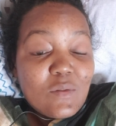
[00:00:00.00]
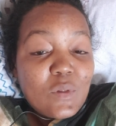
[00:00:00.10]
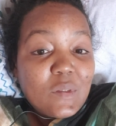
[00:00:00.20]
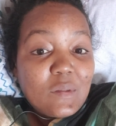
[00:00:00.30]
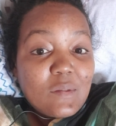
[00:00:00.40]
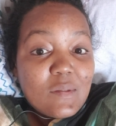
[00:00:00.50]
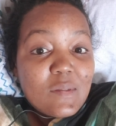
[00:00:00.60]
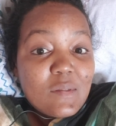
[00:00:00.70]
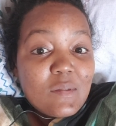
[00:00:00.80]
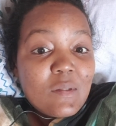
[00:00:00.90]
other
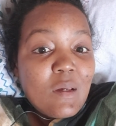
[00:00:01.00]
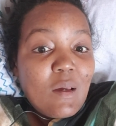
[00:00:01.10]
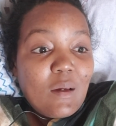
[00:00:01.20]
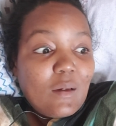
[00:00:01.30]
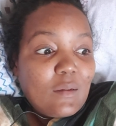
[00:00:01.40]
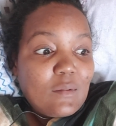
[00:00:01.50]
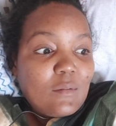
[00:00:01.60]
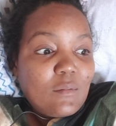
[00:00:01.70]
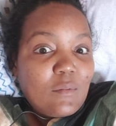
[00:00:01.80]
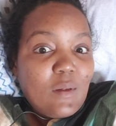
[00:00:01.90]
illnesses, and
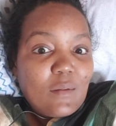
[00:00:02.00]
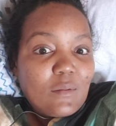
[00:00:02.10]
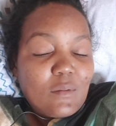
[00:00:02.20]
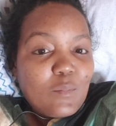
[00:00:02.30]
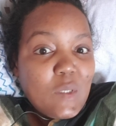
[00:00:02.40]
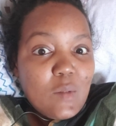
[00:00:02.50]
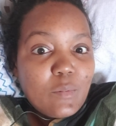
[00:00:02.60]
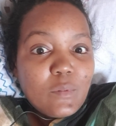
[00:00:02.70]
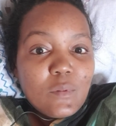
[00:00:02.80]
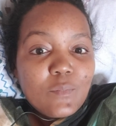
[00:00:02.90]
the elderly
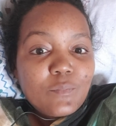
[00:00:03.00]
people.